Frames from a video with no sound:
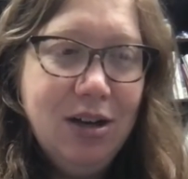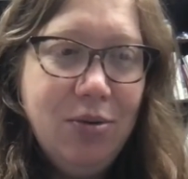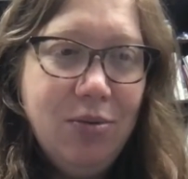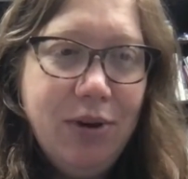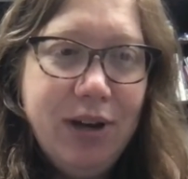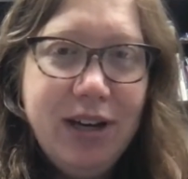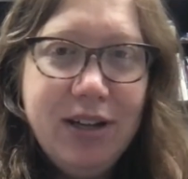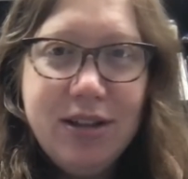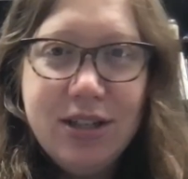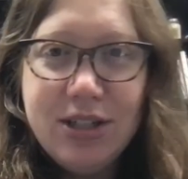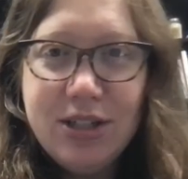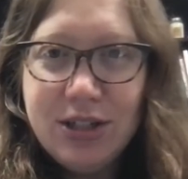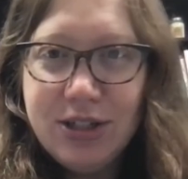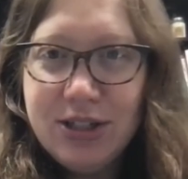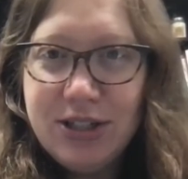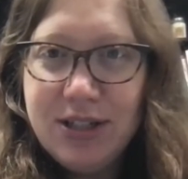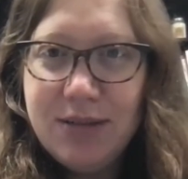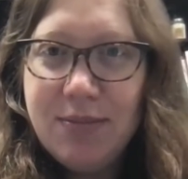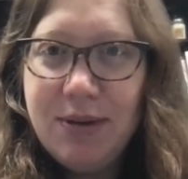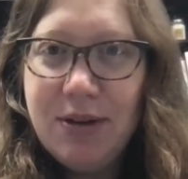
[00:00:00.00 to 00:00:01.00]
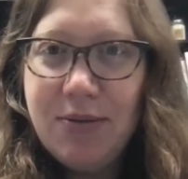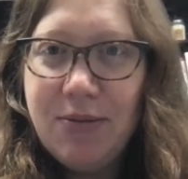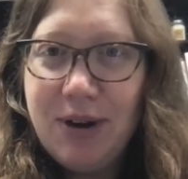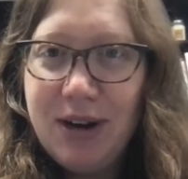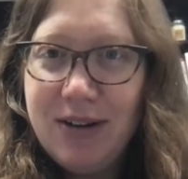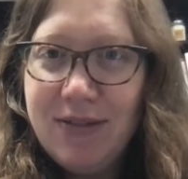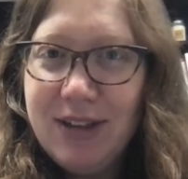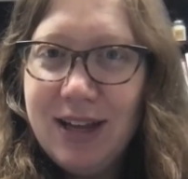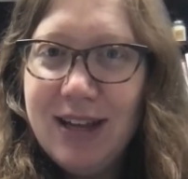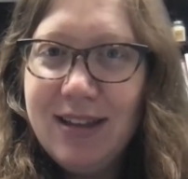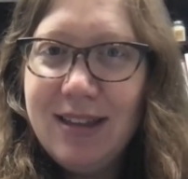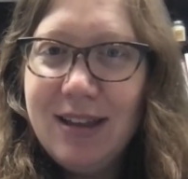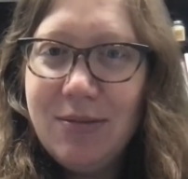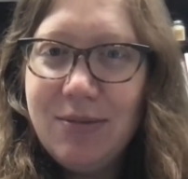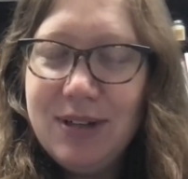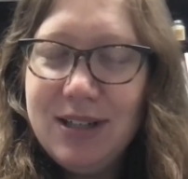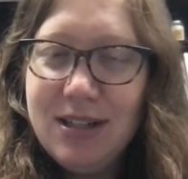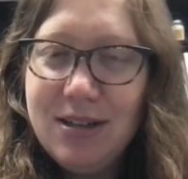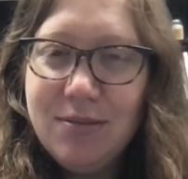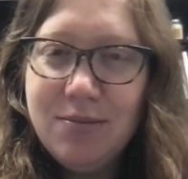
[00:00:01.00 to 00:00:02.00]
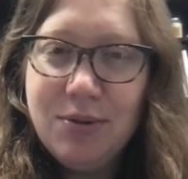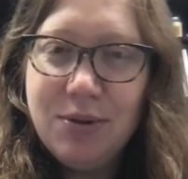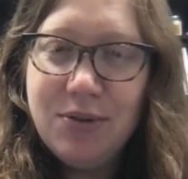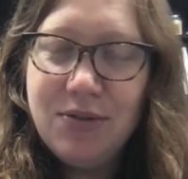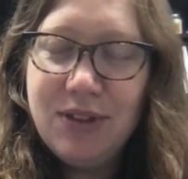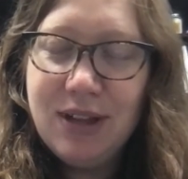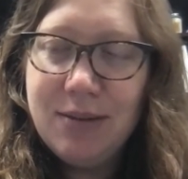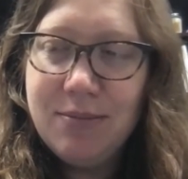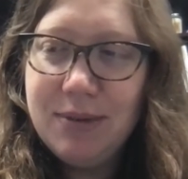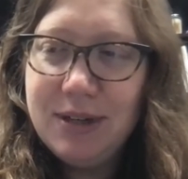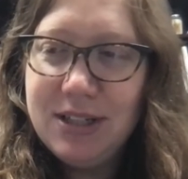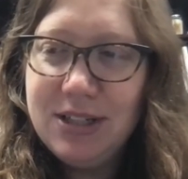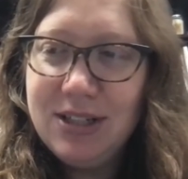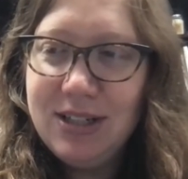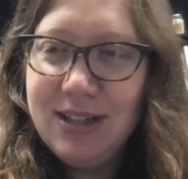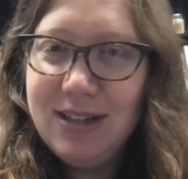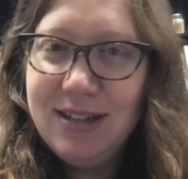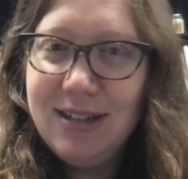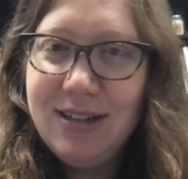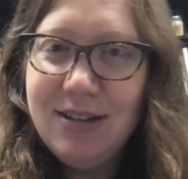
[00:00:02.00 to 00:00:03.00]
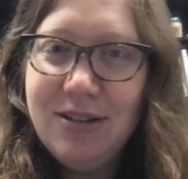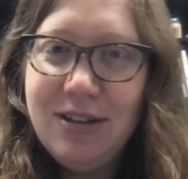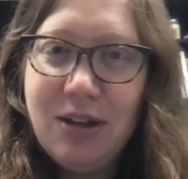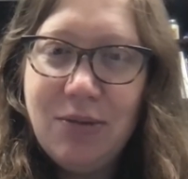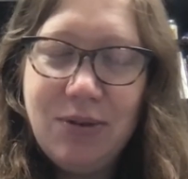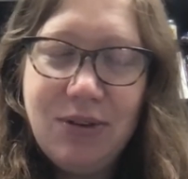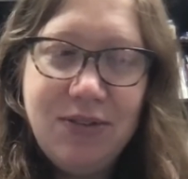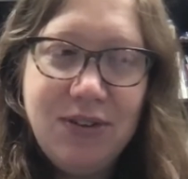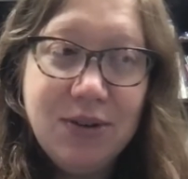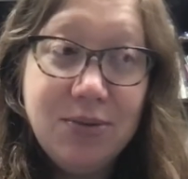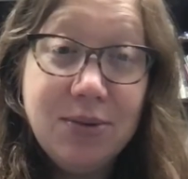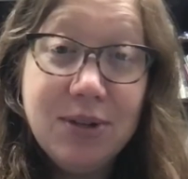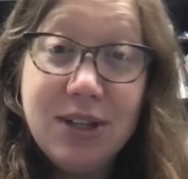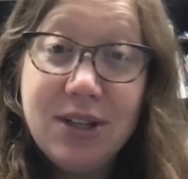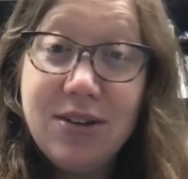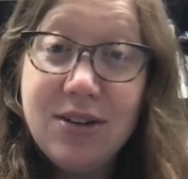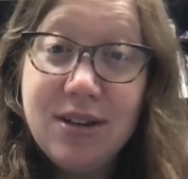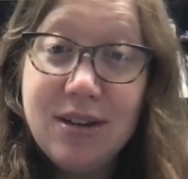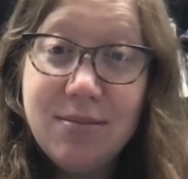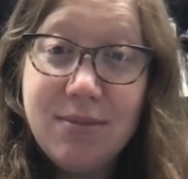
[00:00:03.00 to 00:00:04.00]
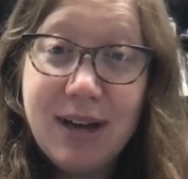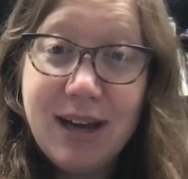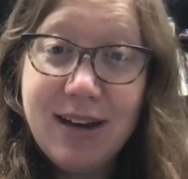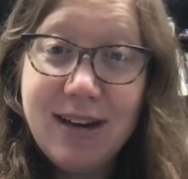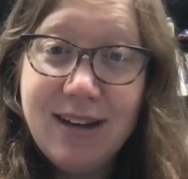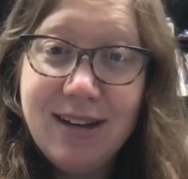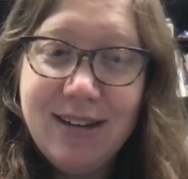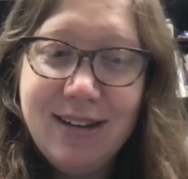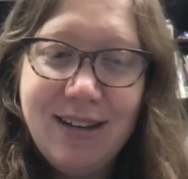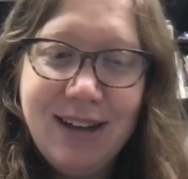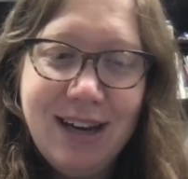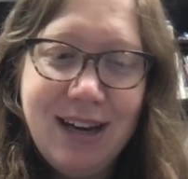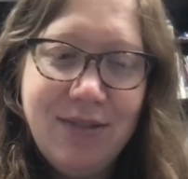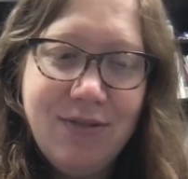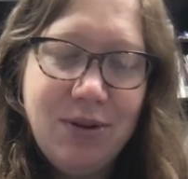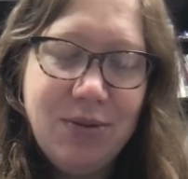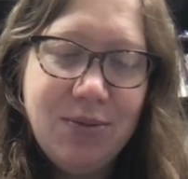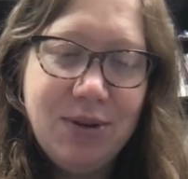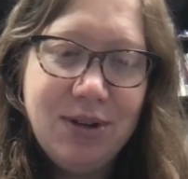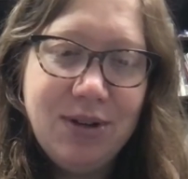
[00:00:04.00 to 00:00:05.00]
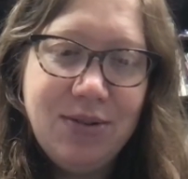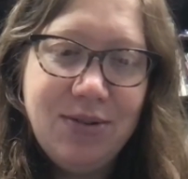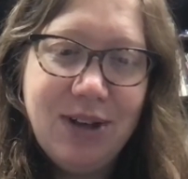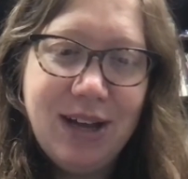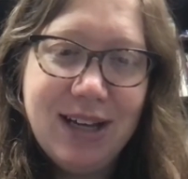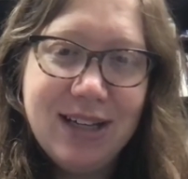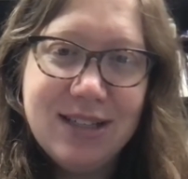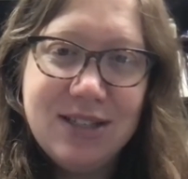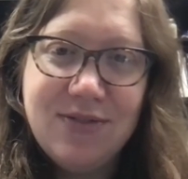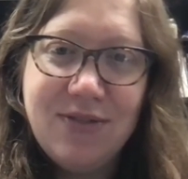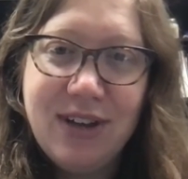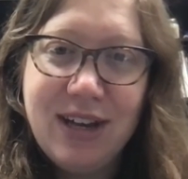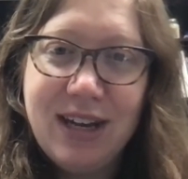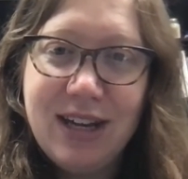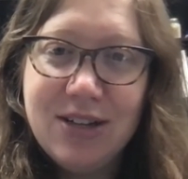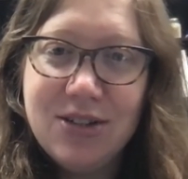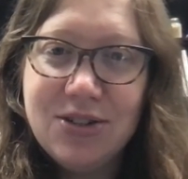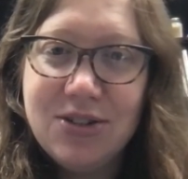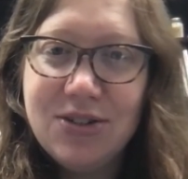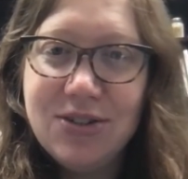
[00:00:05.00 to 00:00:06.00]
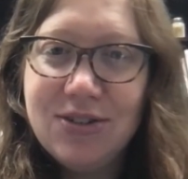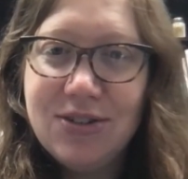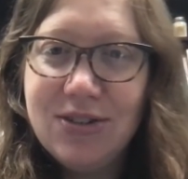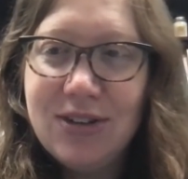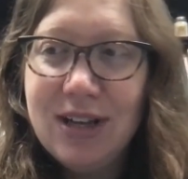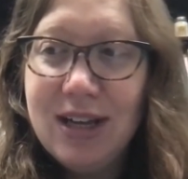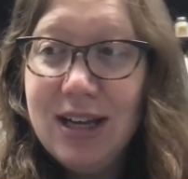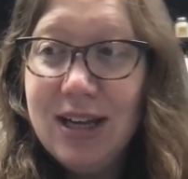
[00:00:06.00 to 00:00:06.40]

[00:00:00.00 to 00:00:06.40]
the church to be aware of that we did approve that budget, that we feel really good about it, that everyone who has financial